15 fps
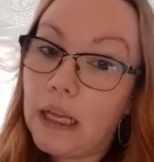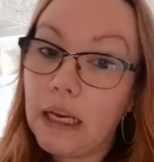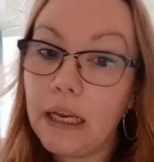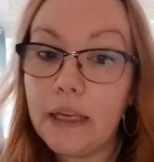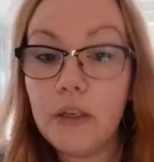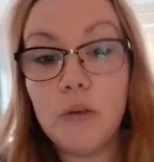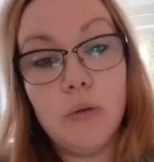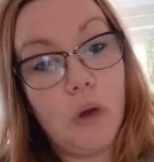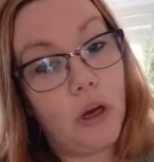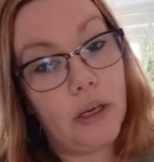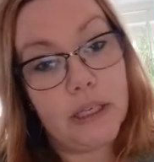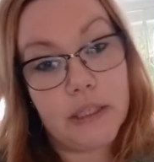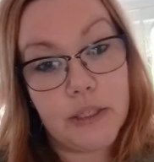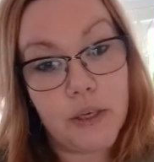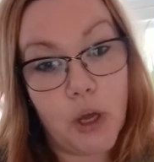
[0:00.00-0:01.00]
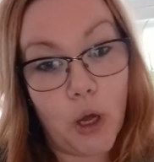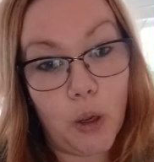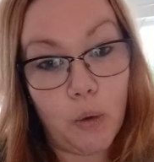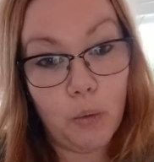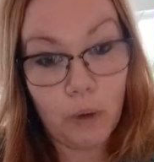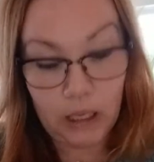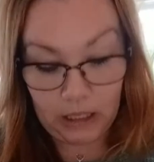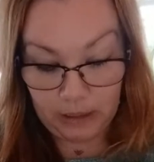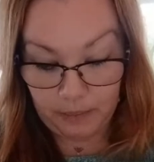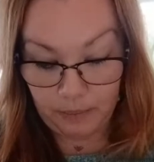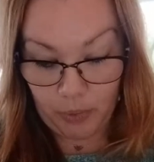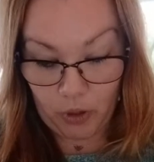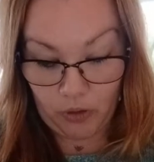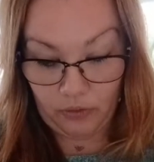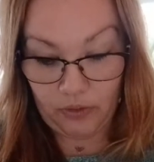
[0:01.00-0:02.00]
let you guys know
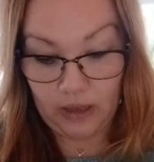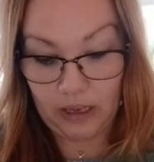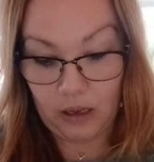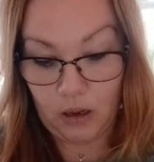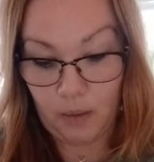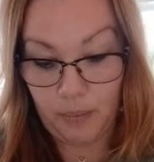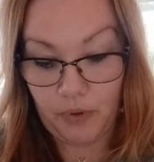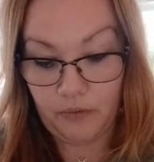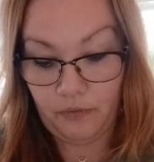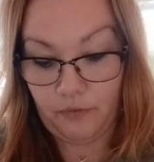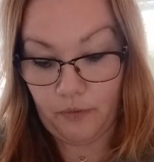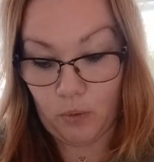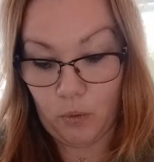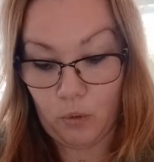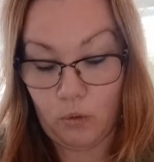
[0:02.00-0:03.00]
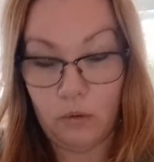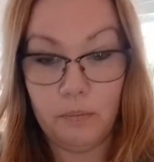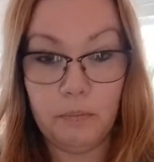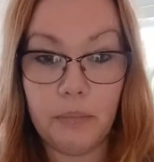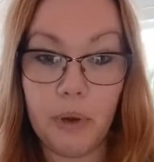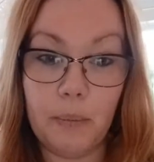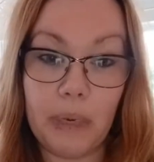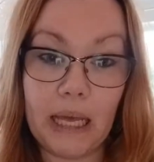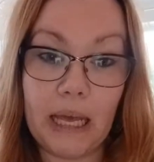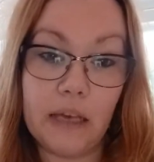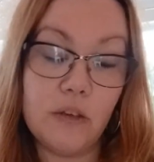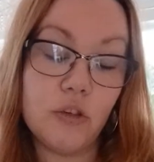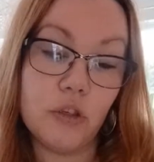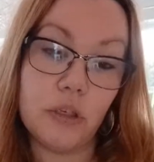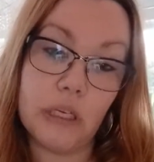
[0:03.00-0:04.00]
and put that up for
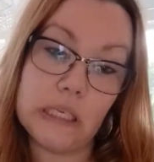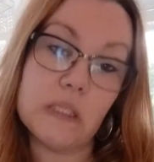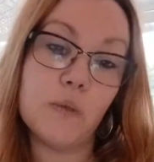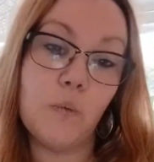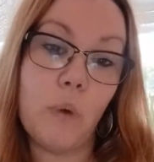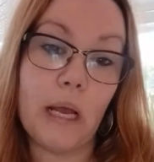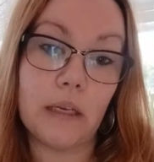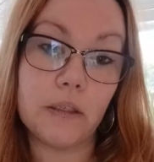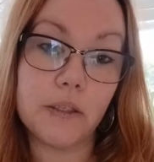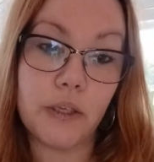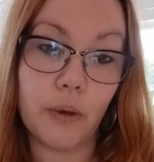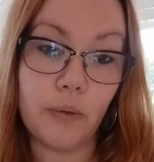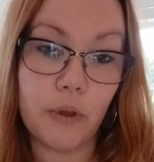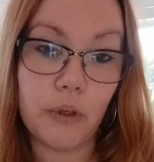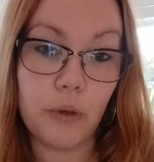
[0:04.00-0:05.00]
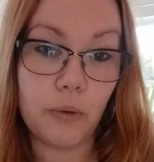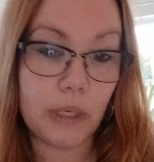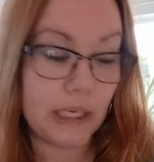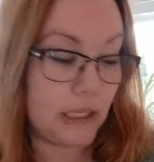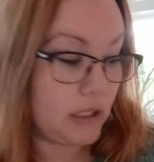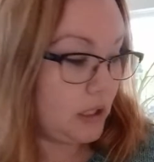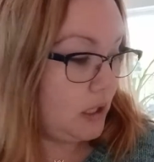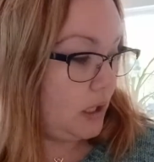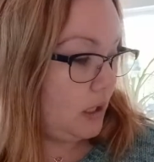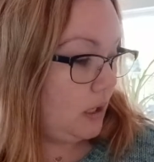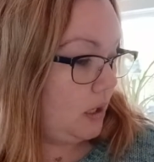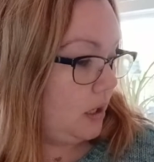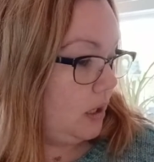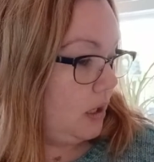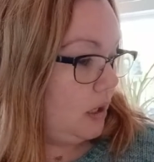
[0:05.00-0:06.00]
publication as well, so that you can
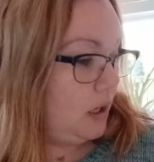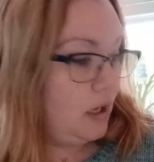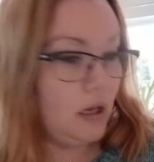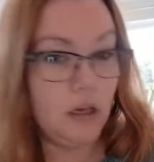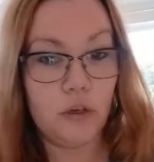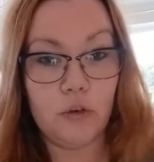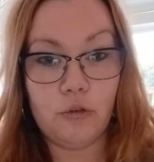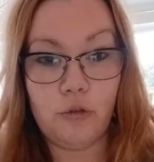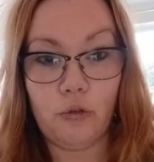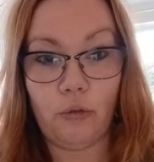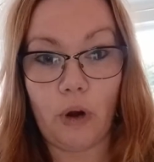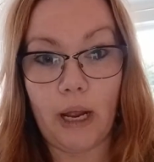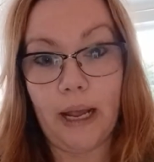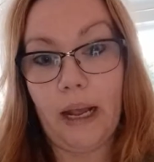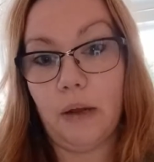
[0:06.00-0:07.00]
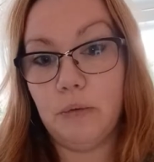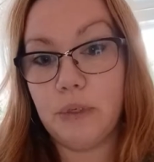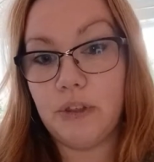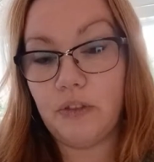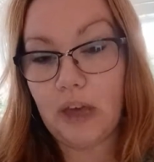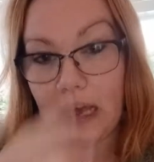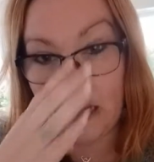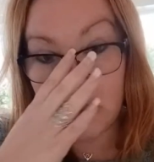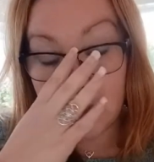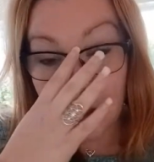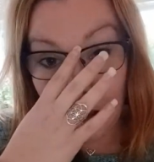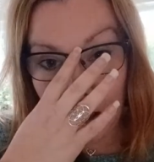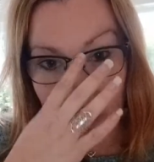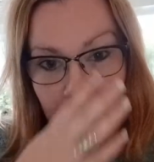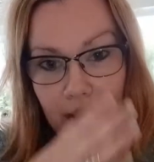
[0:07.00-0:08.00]
try out that.